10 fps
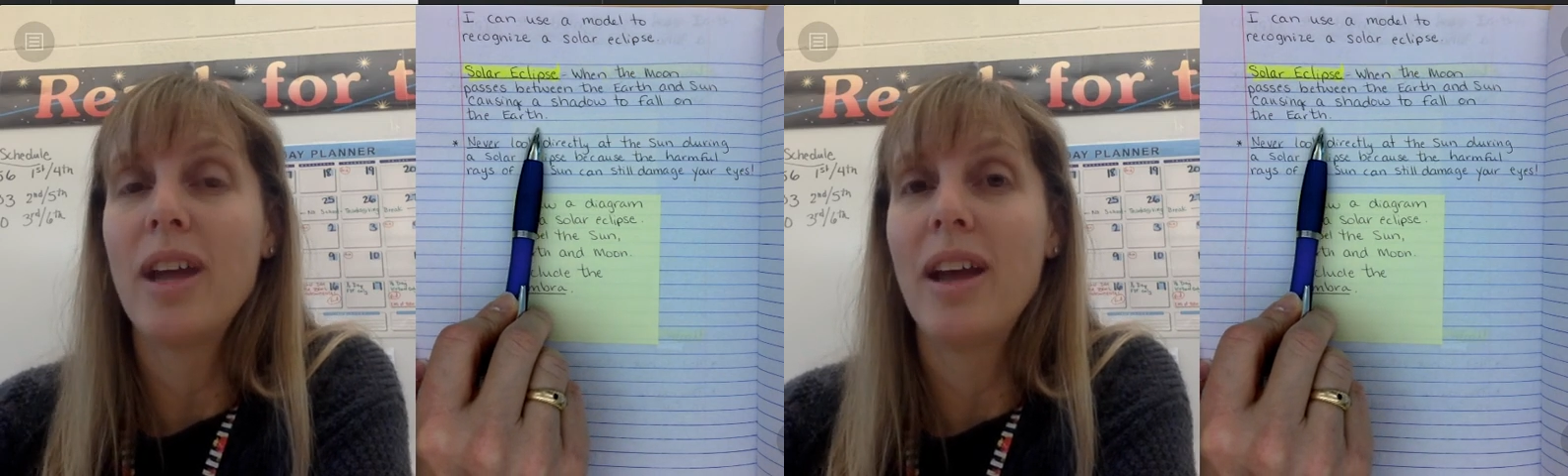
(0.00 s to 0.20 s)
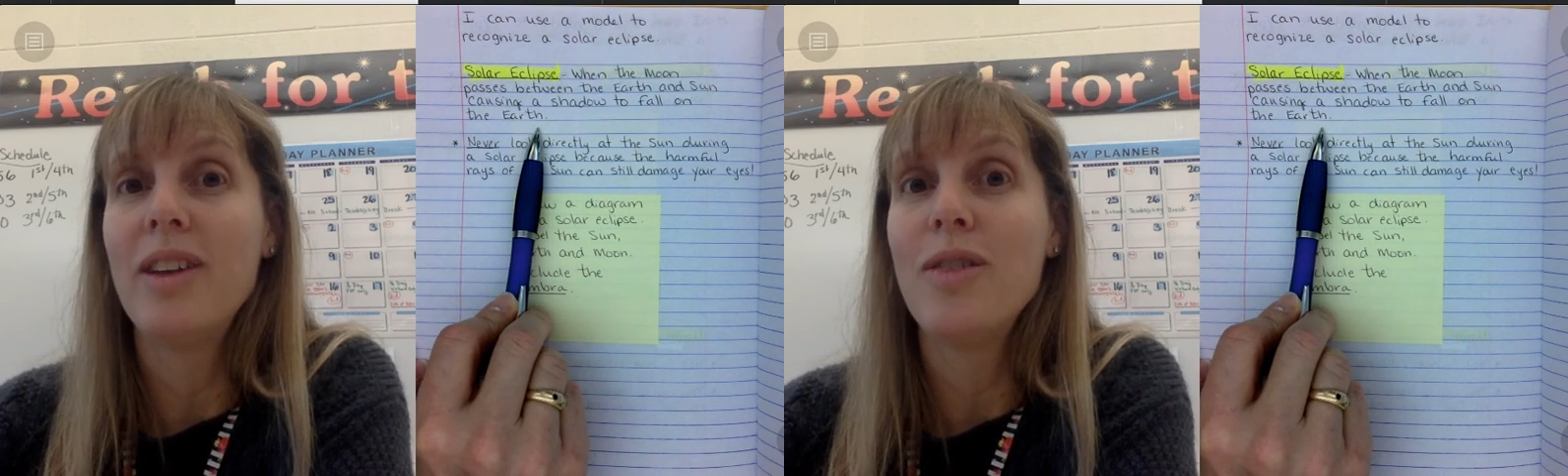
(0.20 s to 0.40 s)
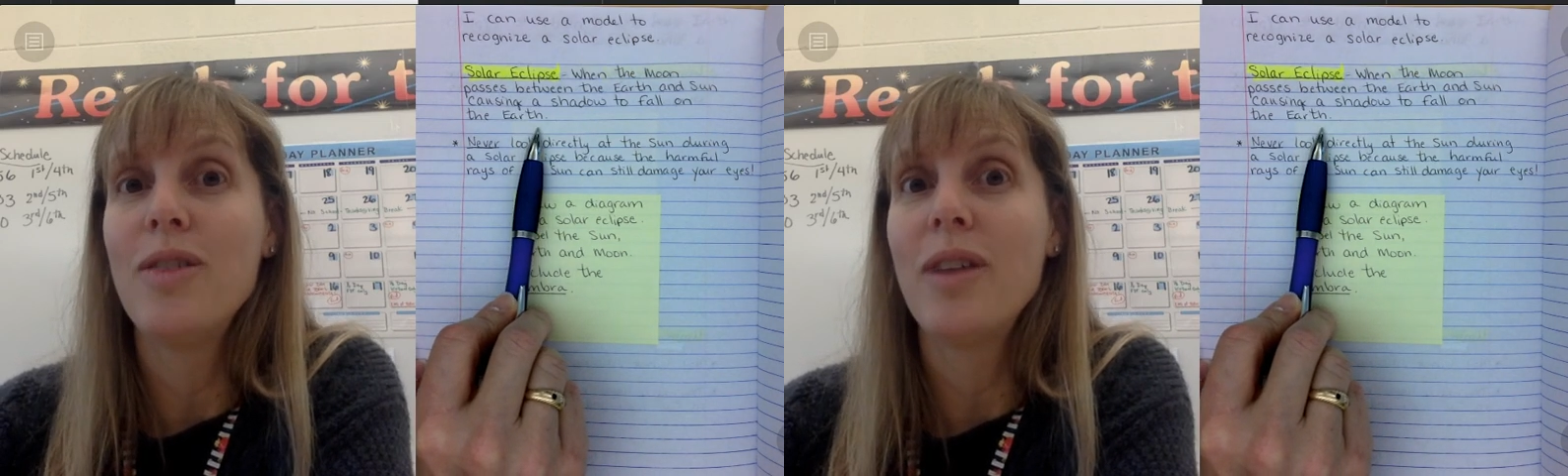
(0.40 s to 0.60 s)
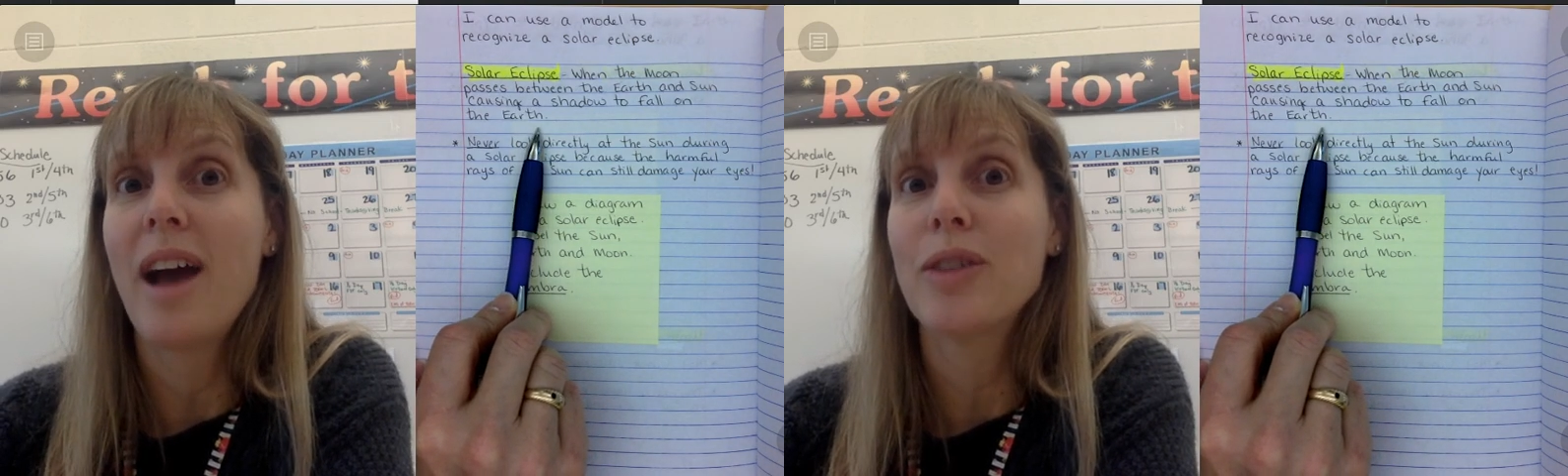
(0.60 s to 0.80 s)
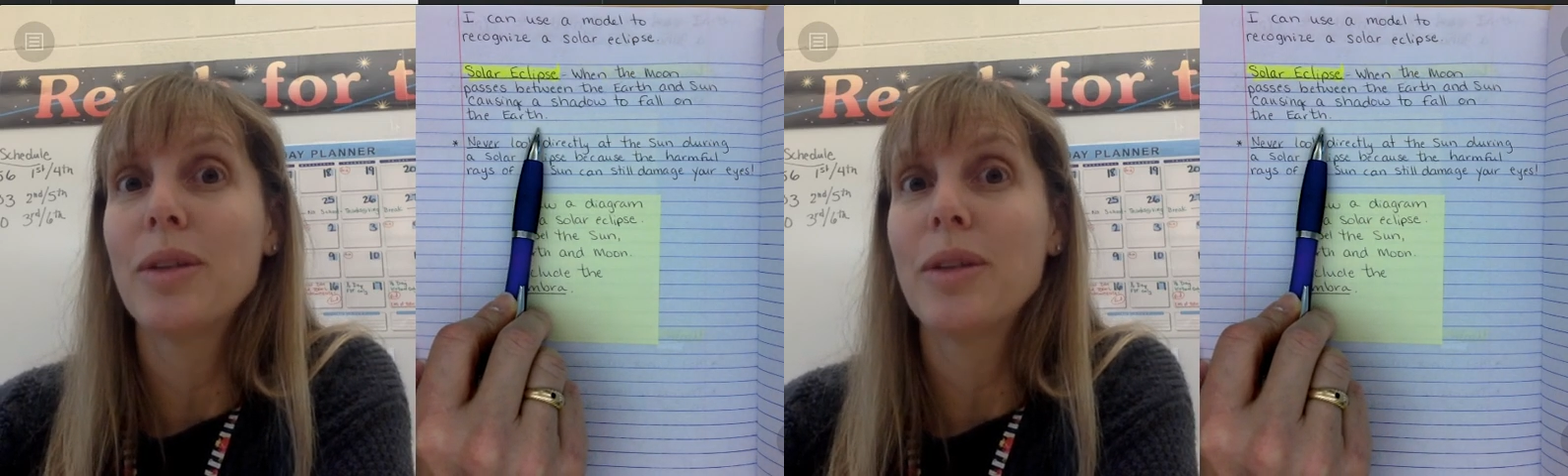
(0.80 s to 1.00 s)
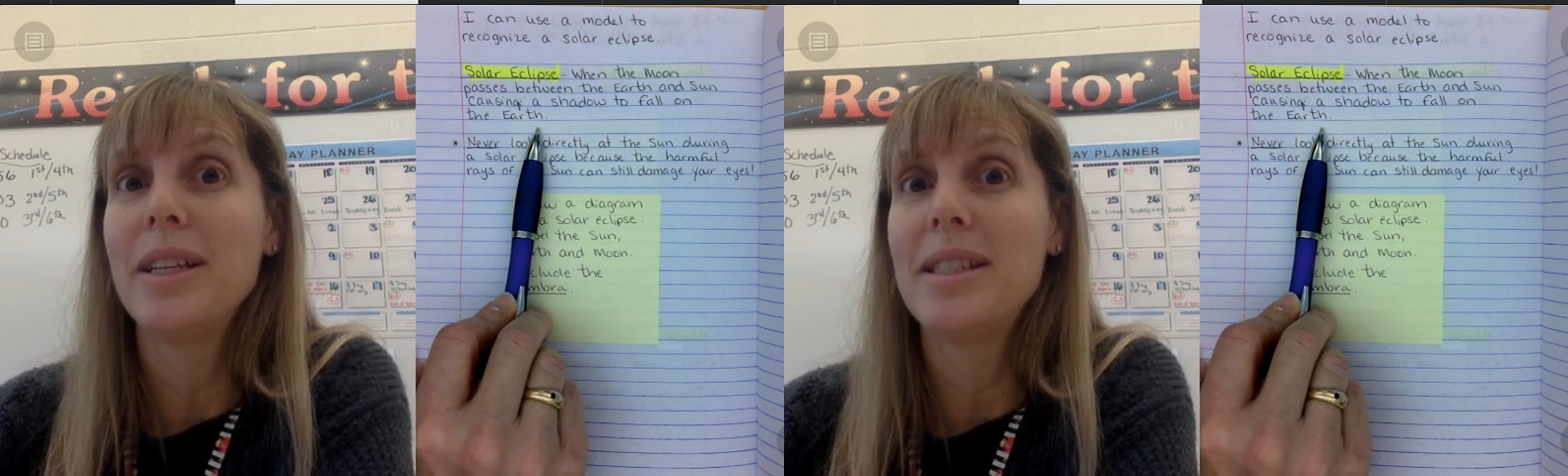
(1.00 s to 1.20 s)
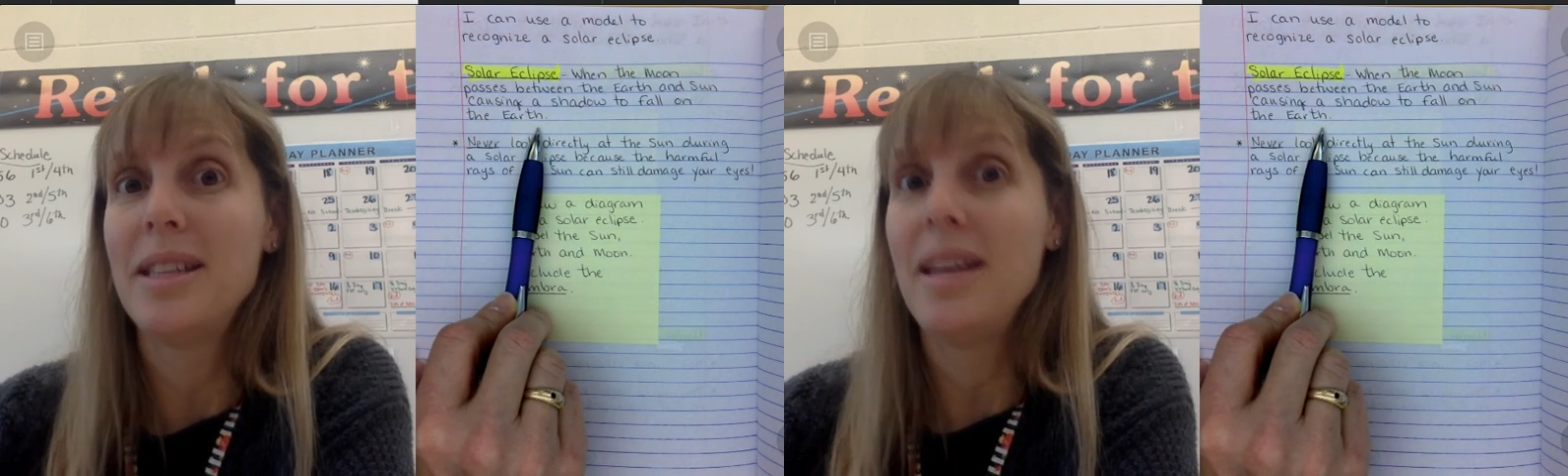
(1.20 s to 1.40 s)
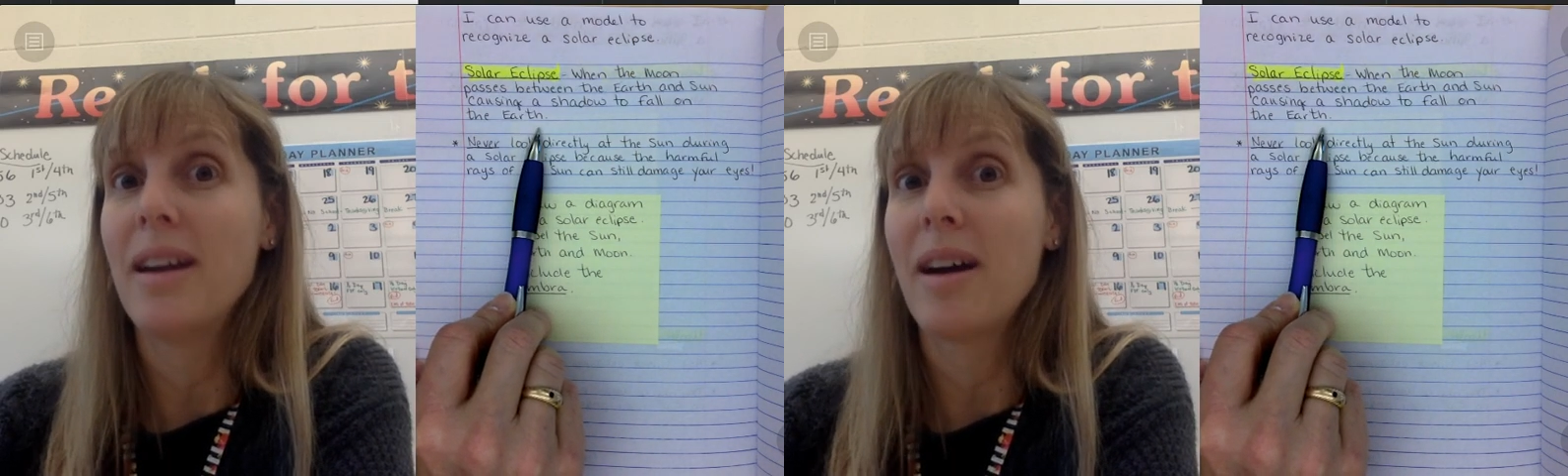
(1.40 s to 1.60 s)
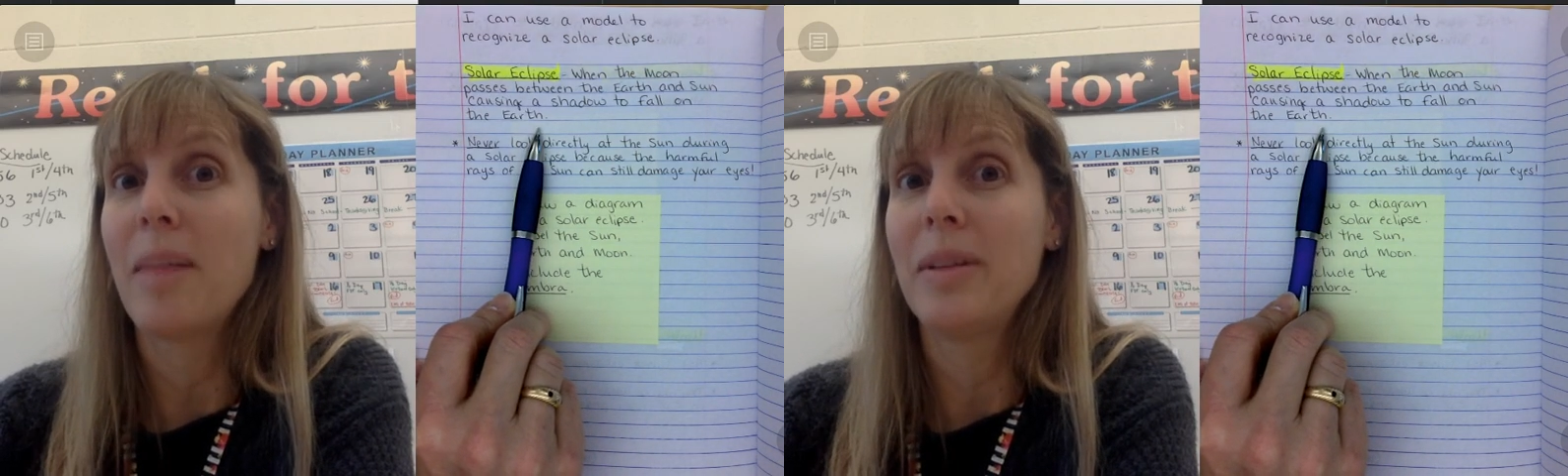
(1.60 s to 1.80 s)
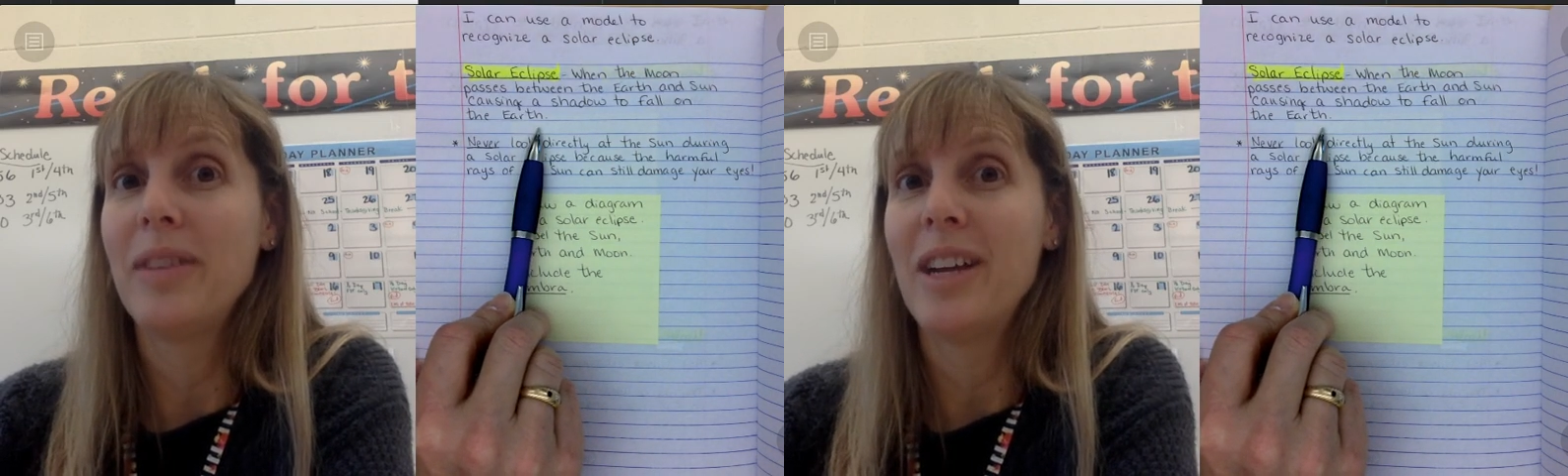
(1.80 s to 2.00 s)
you could actually see a couple of
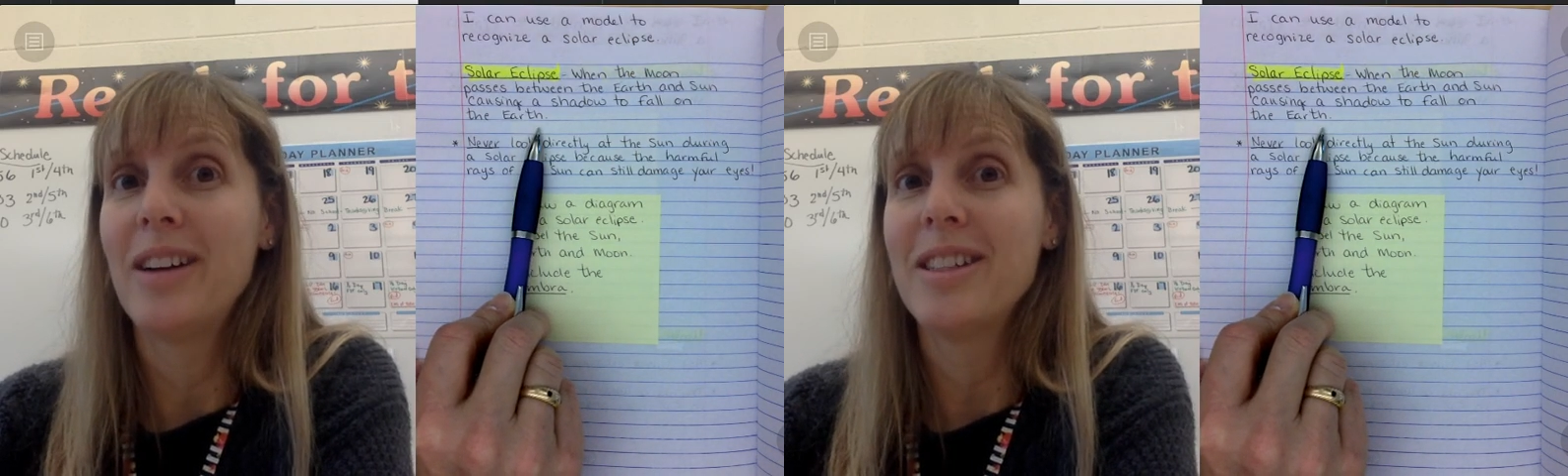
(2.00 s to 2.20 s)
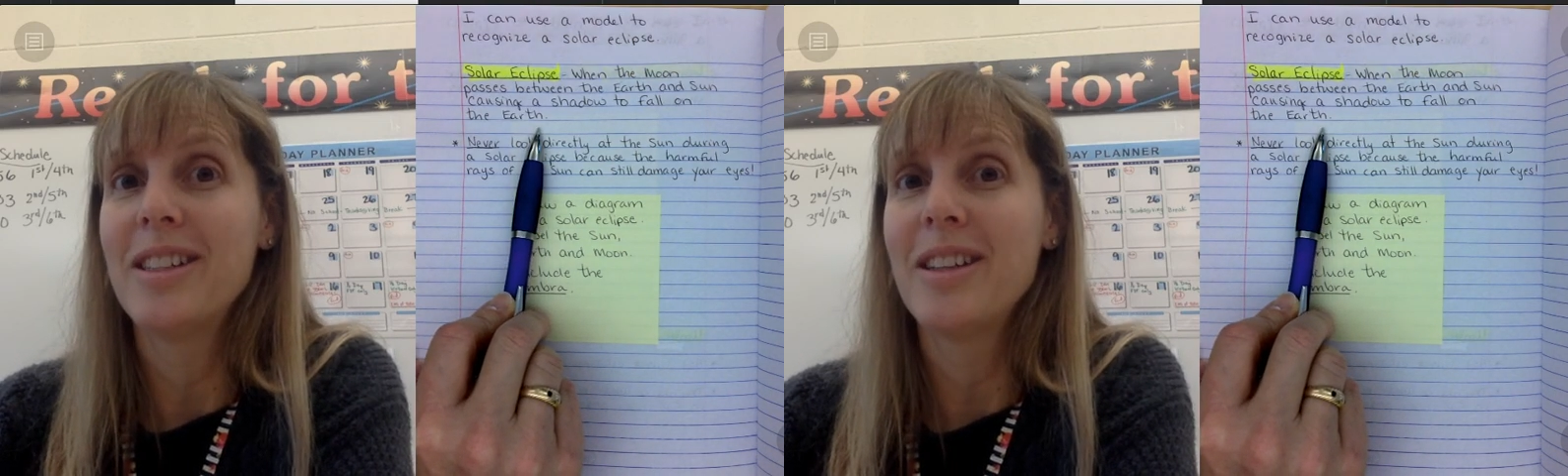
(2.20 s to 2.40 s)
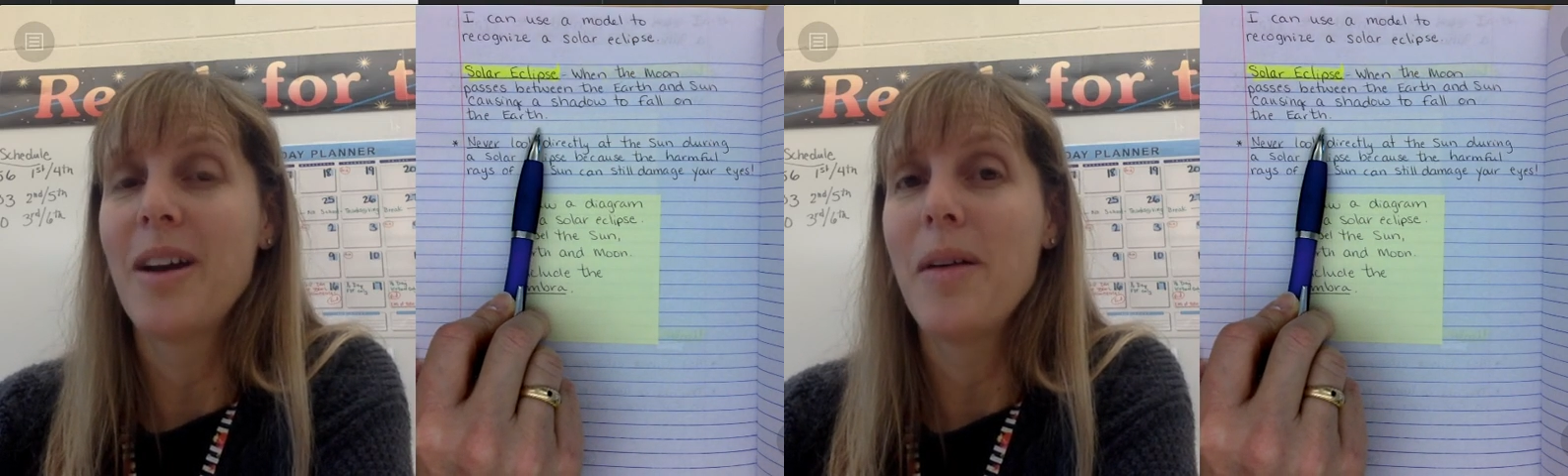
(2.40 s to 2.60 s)
years ago,